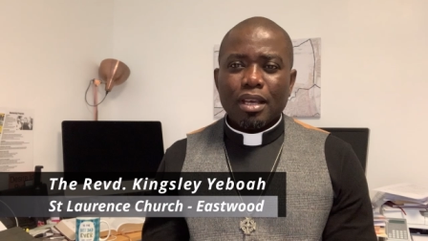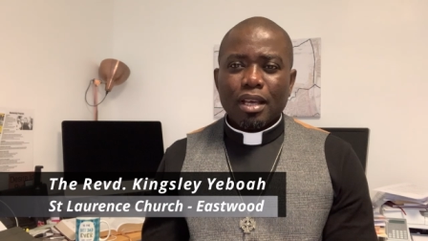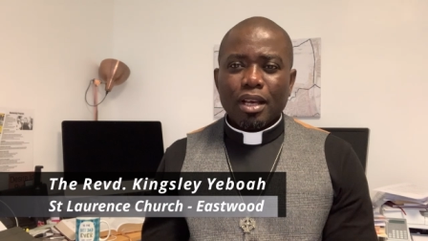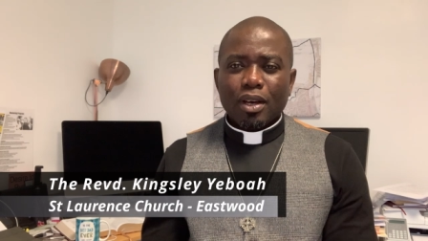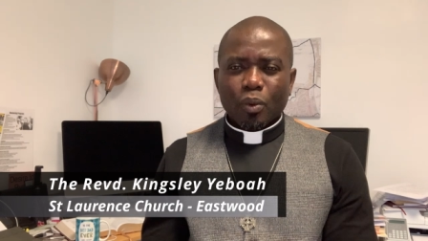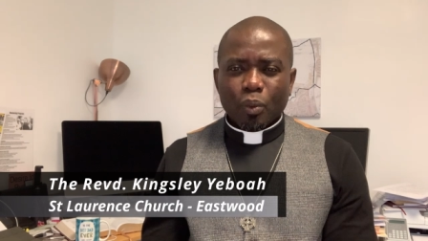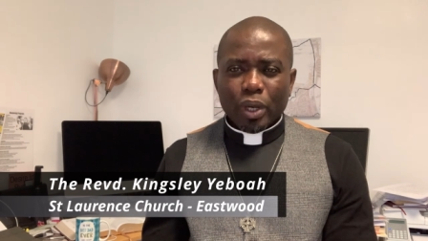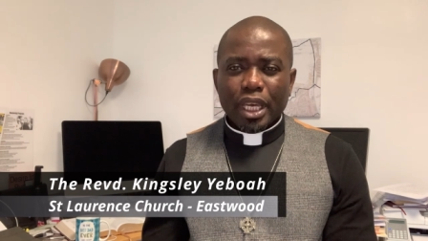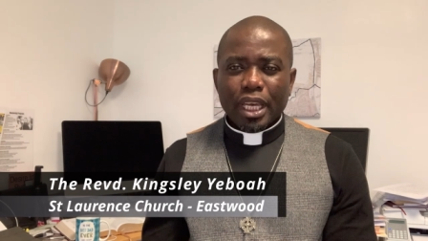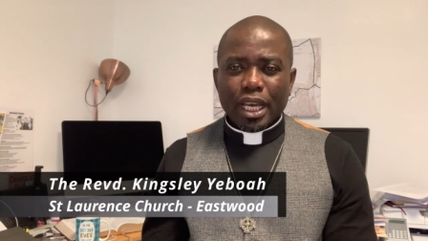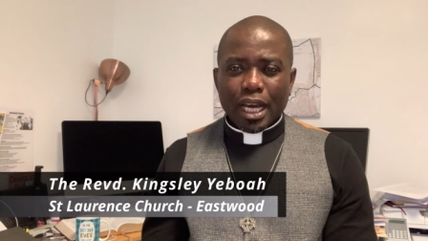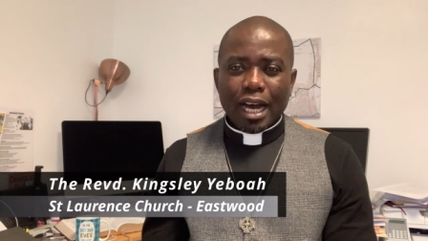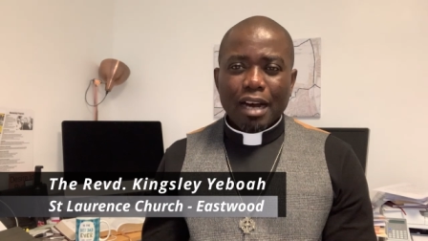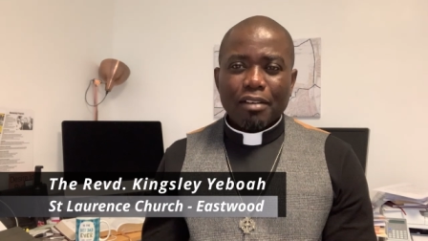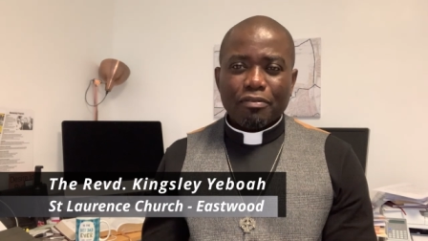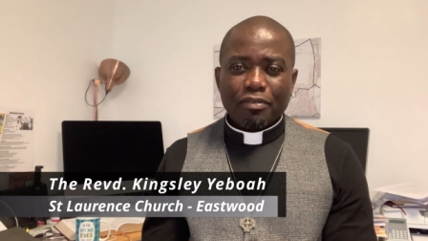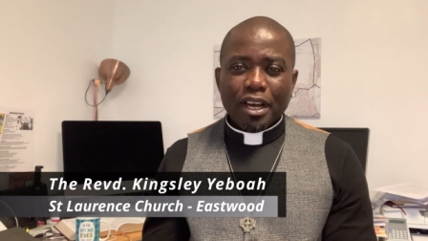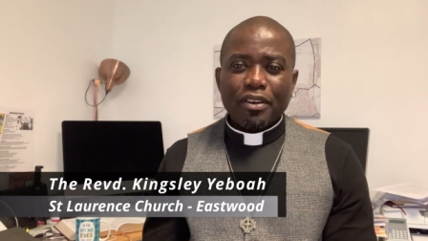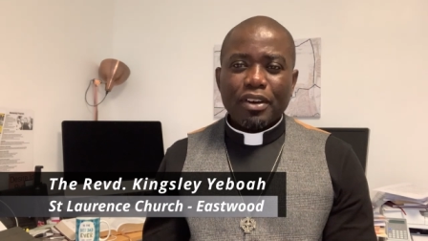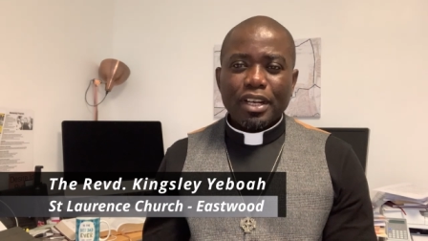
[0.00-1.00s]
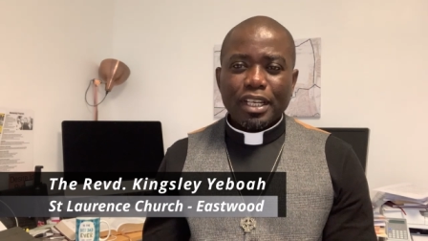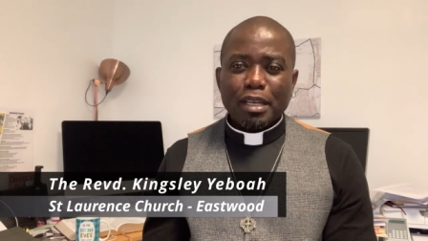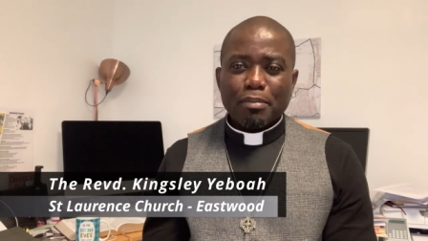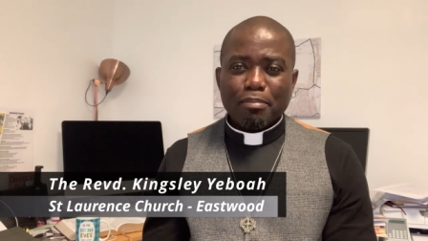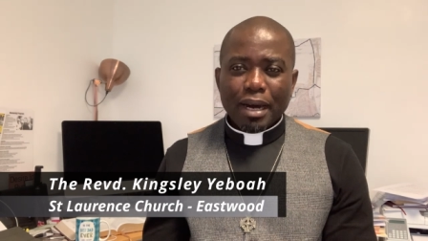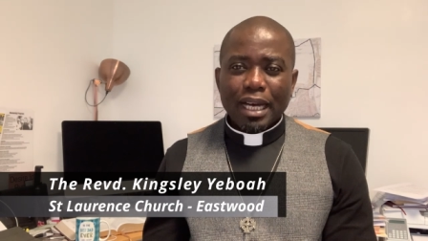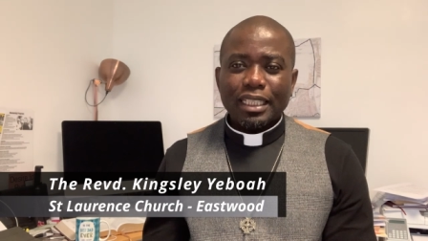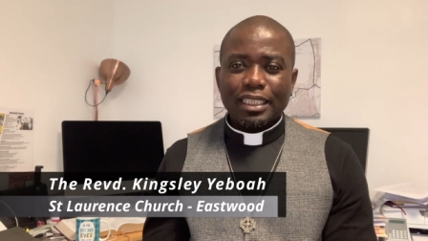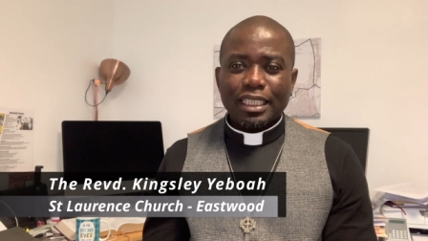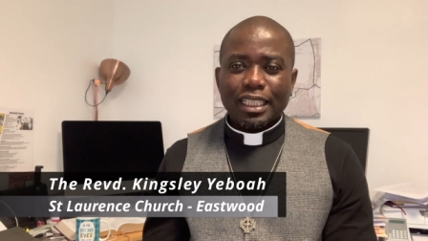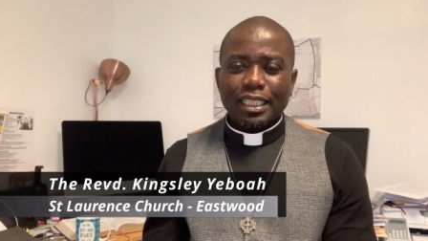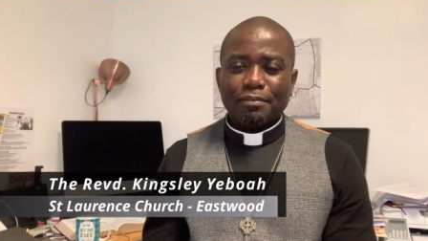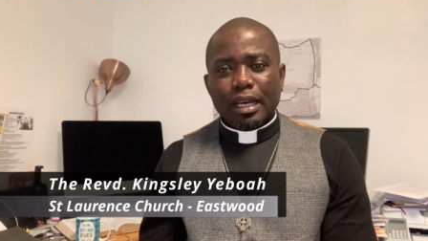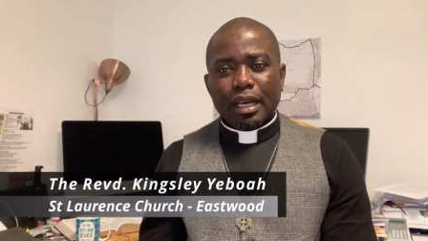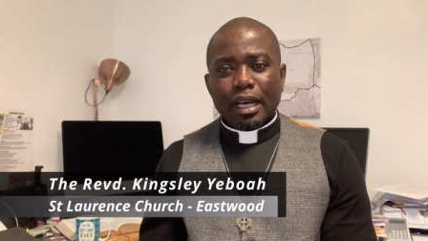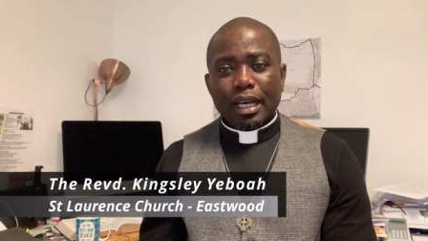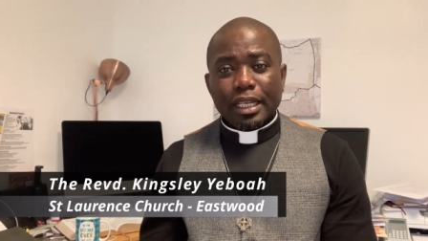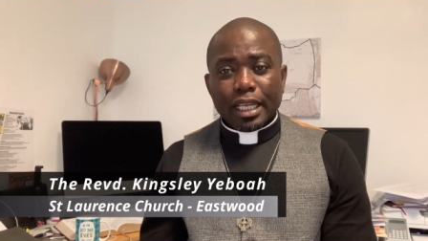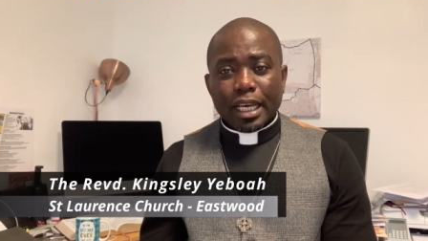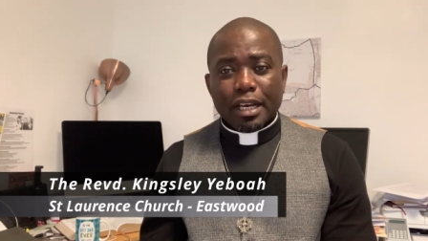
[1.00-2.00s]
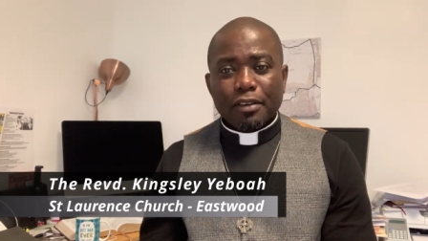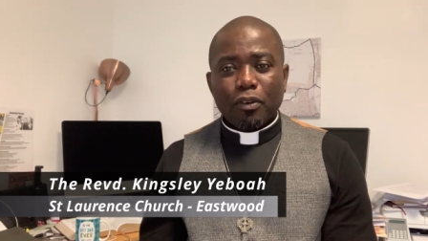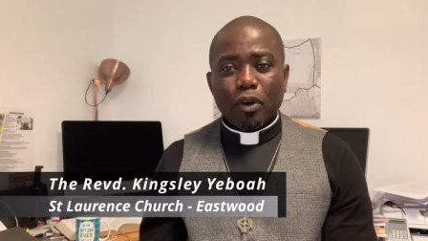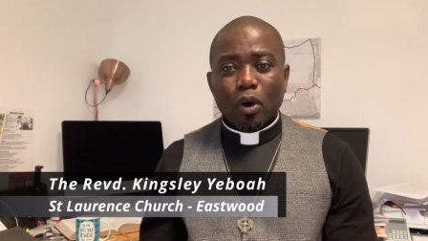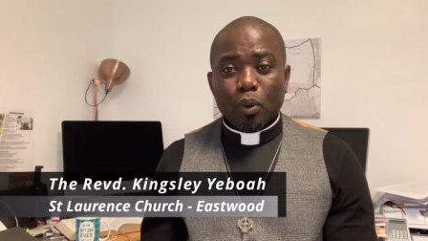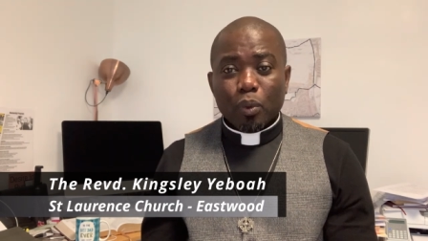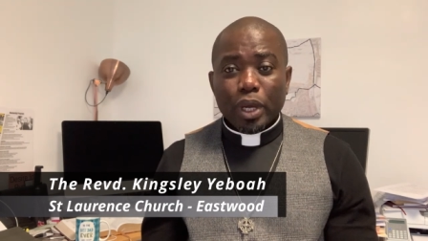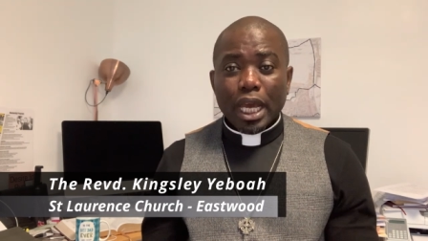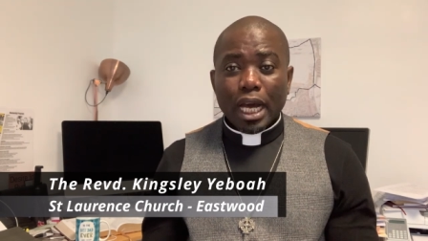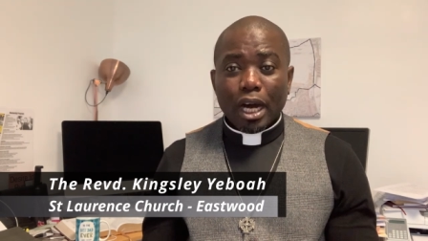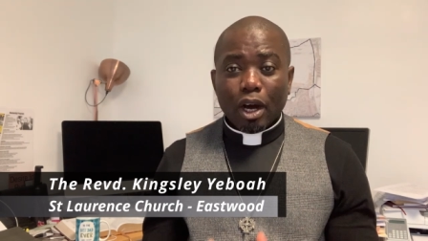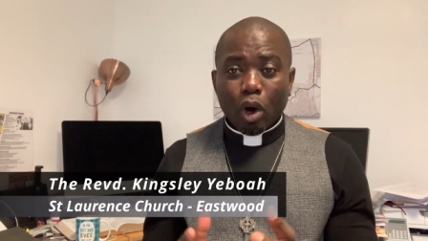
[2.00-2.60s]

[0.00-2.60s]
we are very demanding and therefore we are